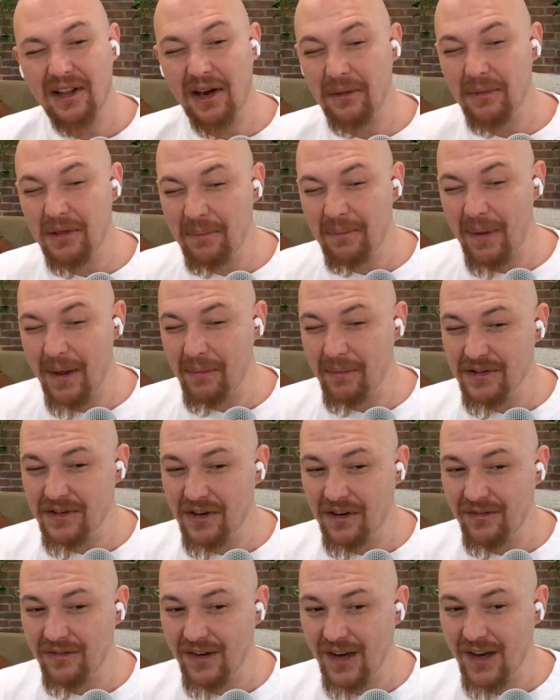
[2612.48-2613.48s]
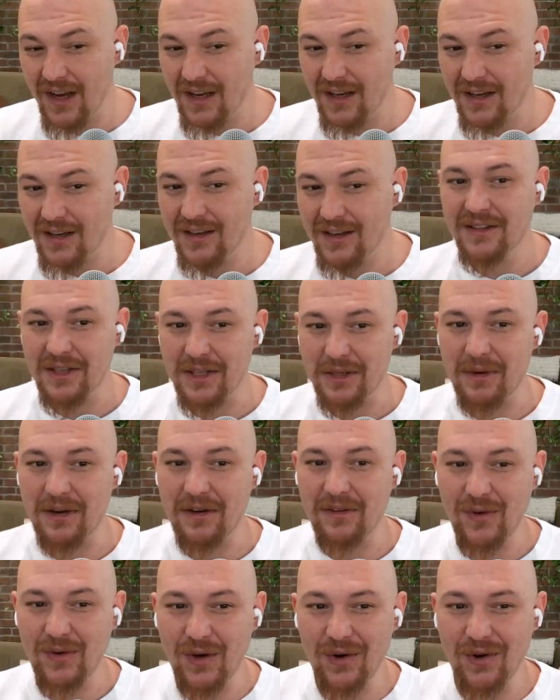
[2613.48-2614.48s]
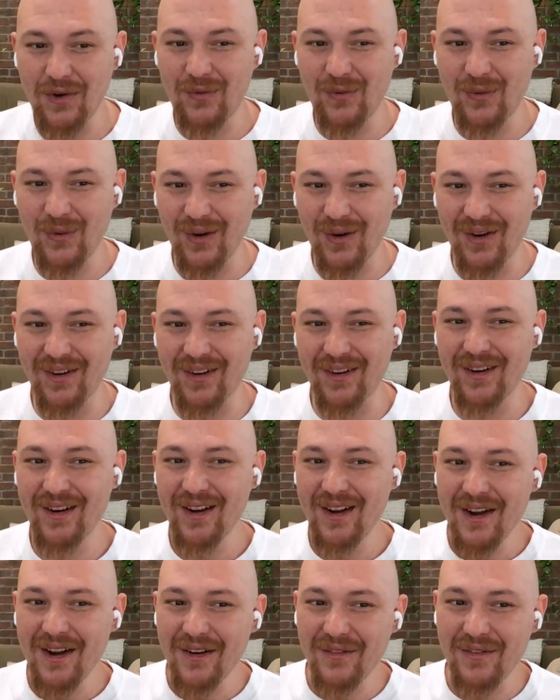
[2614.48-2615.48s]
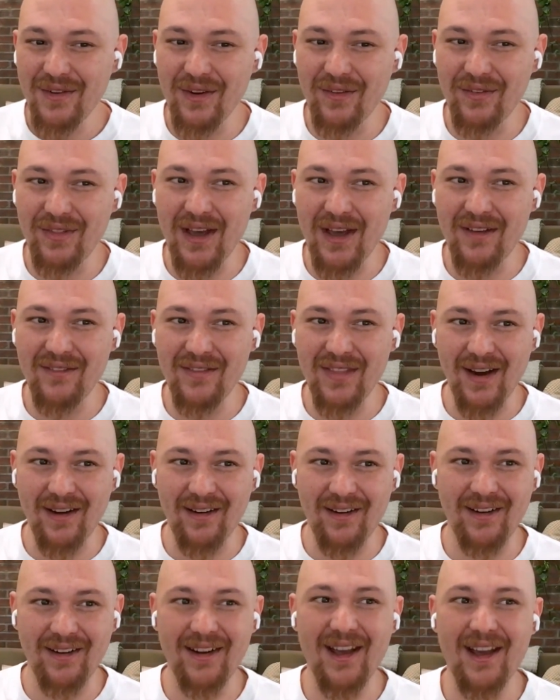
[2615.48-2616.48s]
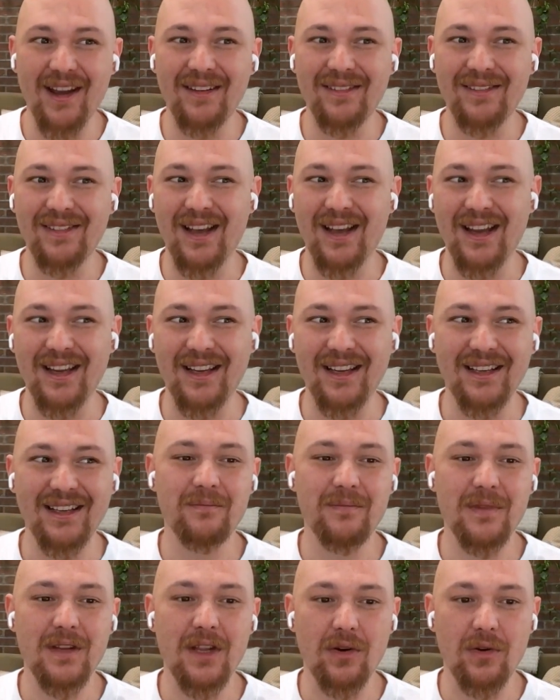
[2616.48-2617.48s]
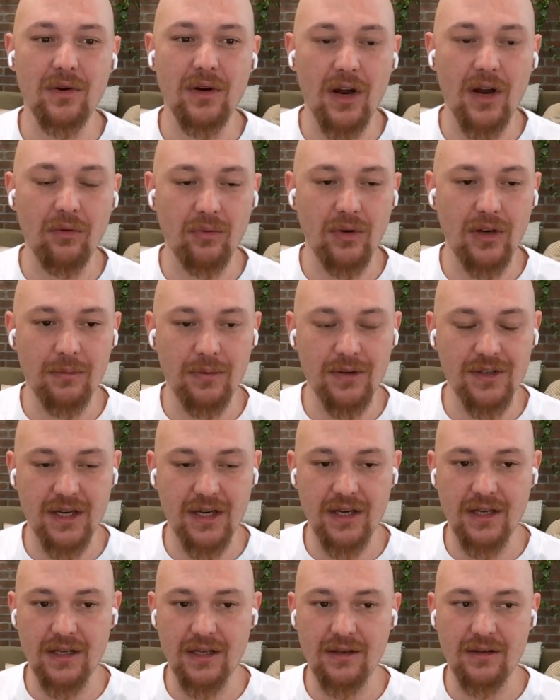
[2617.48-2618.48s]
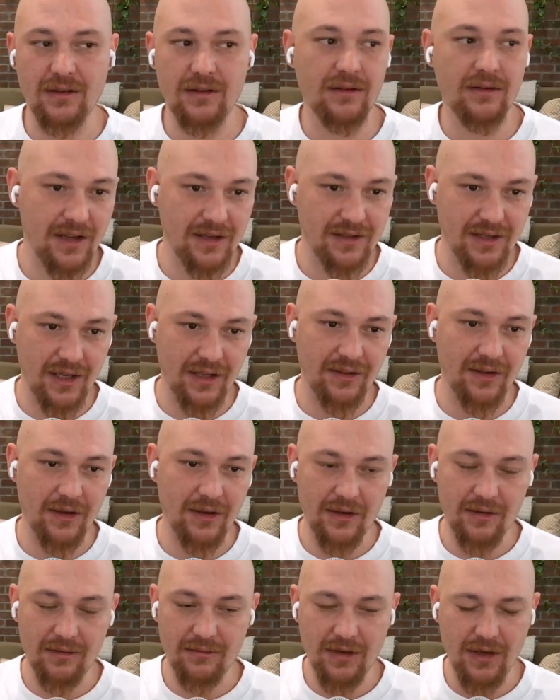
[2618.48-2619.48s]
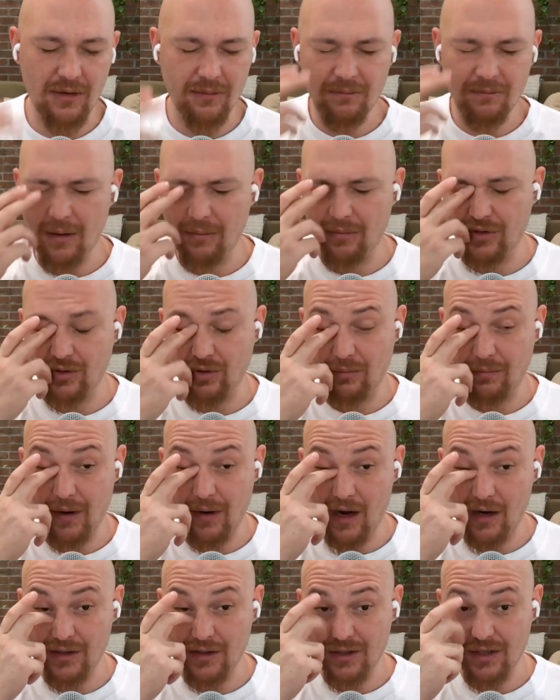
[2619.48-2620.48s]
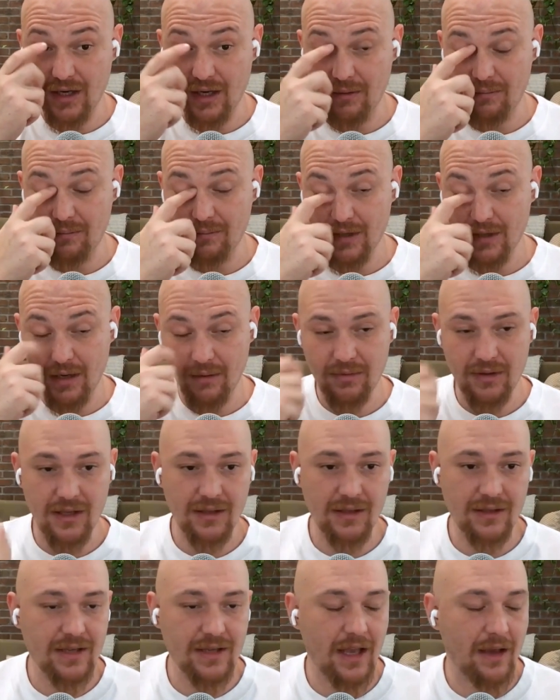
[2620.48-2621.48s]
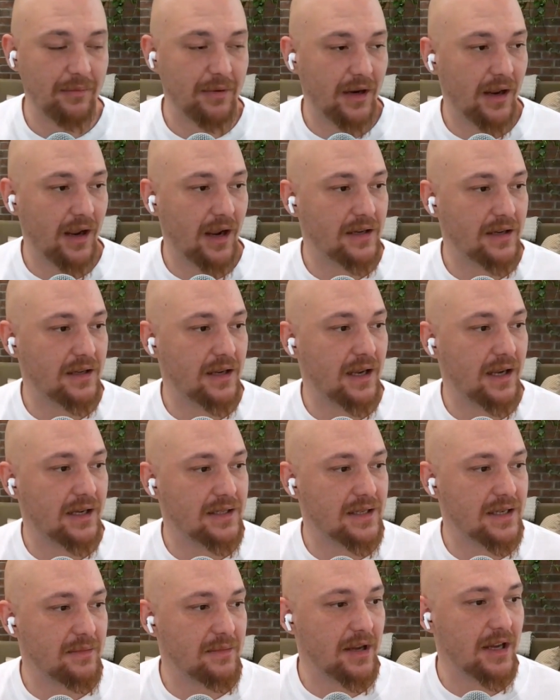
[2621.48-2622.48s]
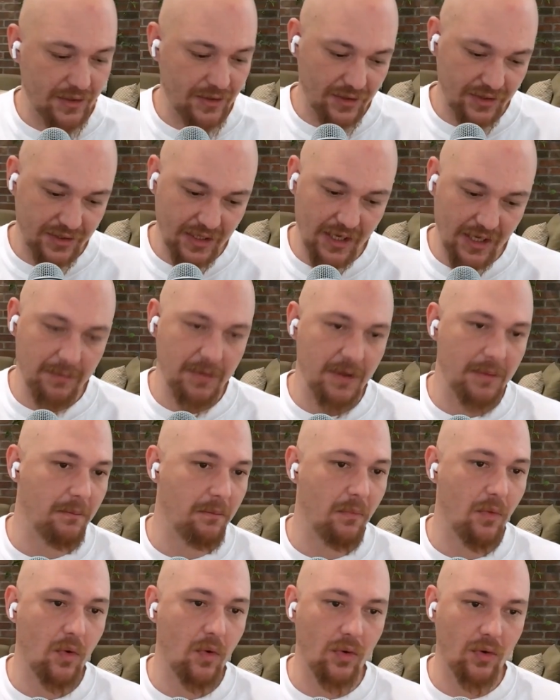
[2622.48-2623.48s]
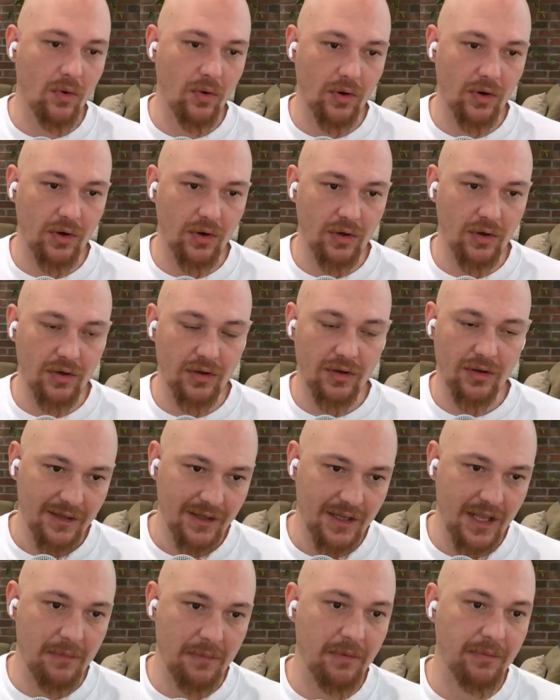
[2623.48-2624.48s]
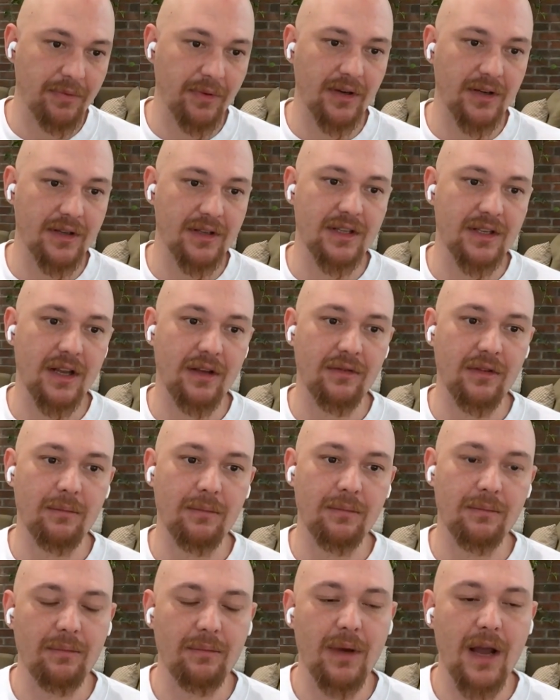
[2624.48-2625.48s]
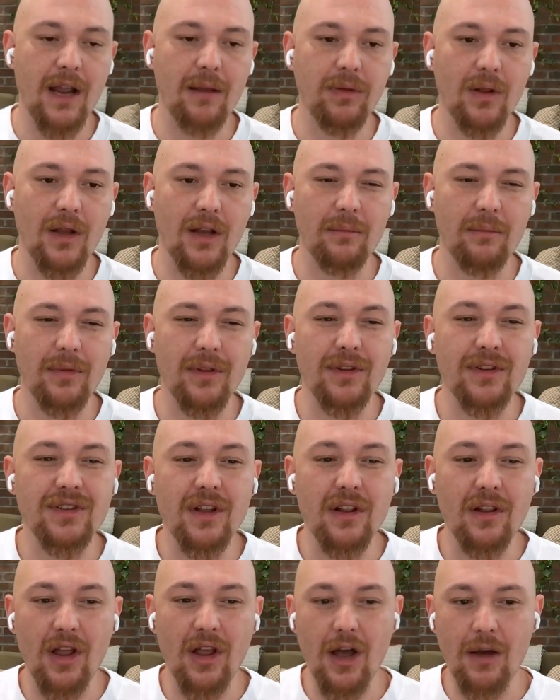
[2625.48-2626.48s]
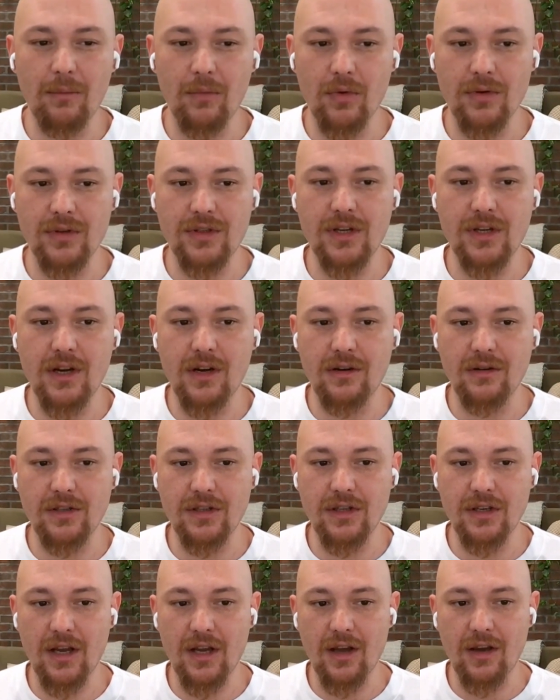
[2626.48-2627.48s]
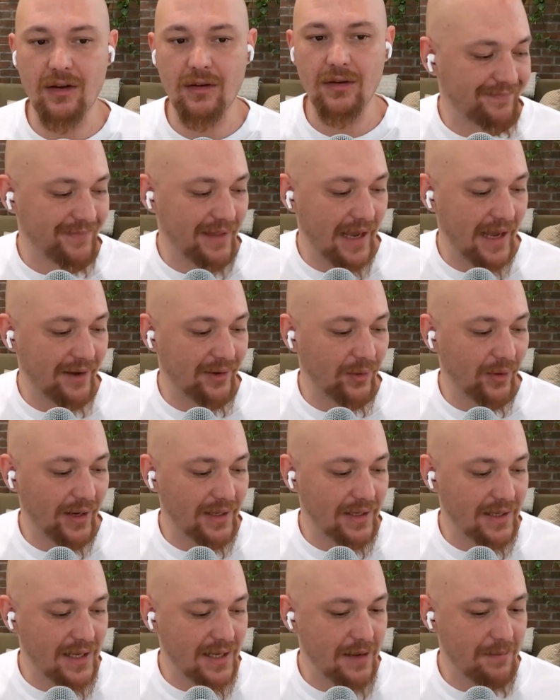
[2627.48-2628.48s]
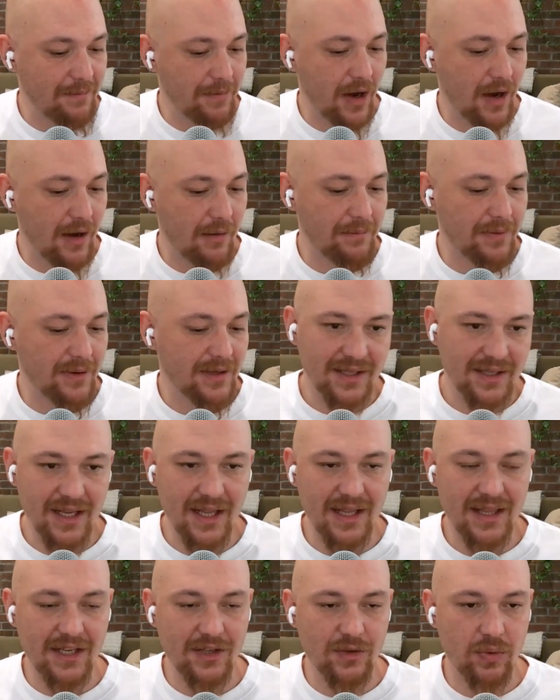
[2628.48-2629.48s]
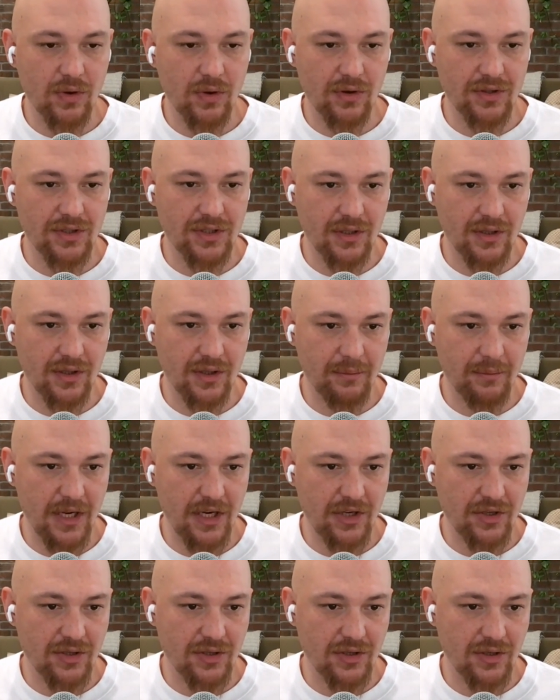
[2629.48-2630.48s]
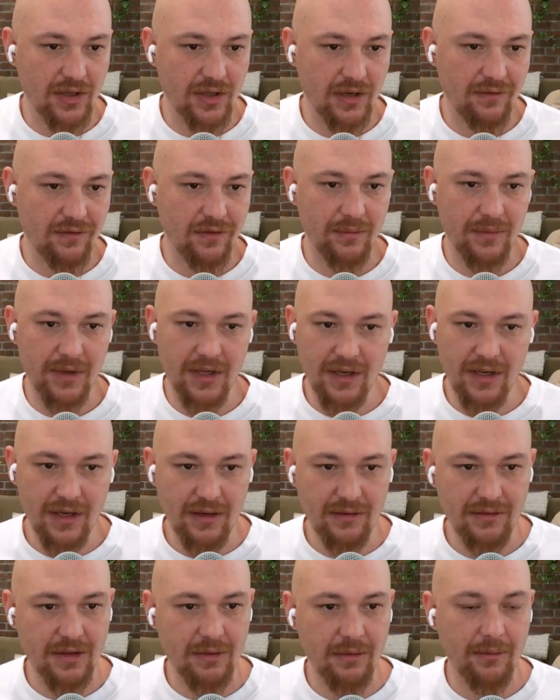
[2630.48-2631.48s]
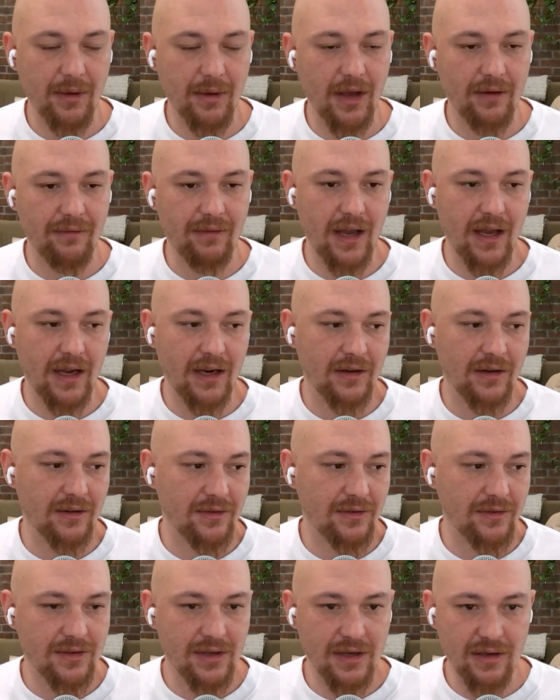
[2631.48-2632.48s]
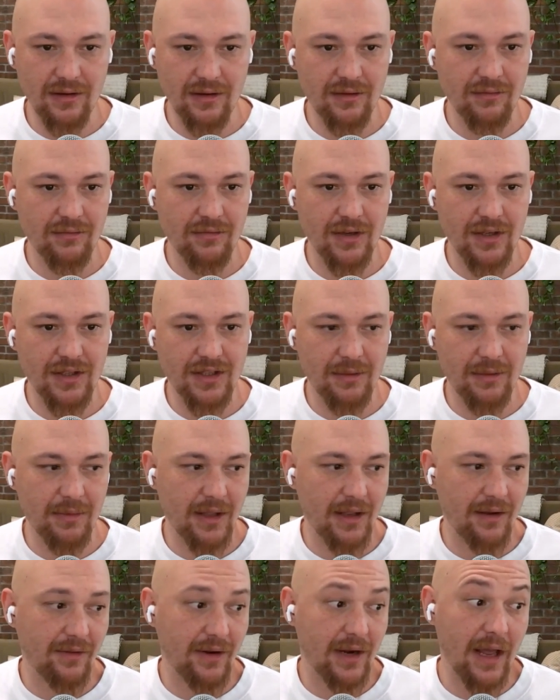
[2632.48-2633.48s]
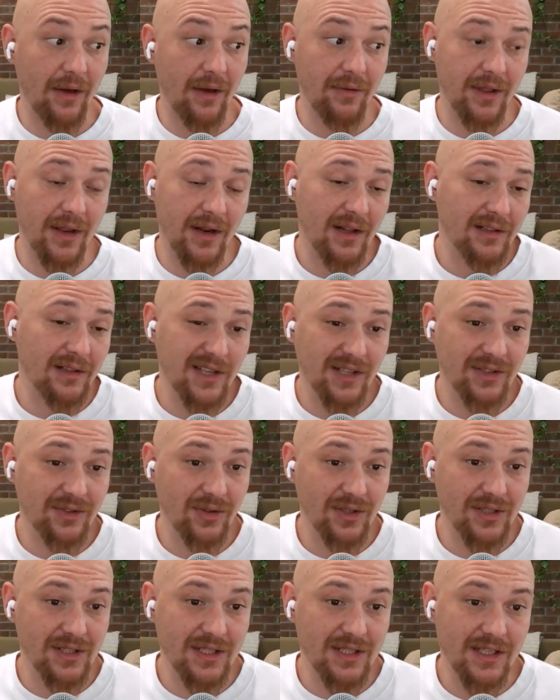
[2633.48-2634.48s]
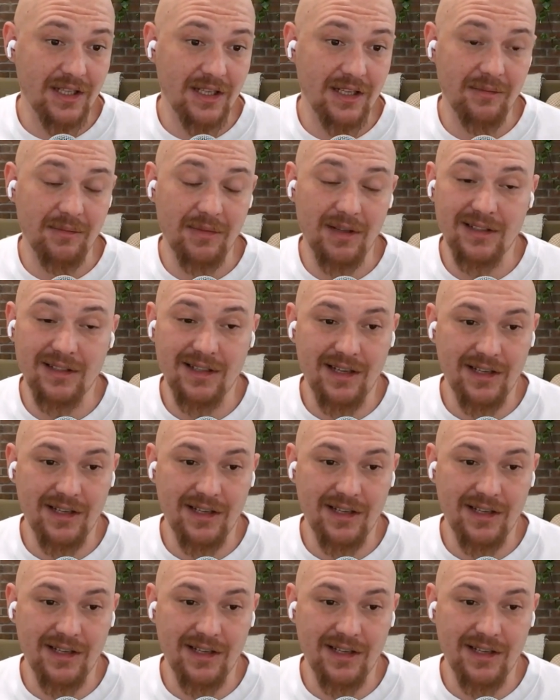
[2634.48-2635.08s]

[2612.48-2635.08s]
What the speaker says: A lot of the papers are fake. There's been a few of them that are kind of like, not really presenting. It's like the, publish or perish type thing that's happening in academia. There's going to be more capabilities down the pipeline, but there's a lot more secrecy now. How do I keep up? I think Twitter is still the major thing for me. Some amount of hacker news. I'll read something every now and then. I'll talk to our team.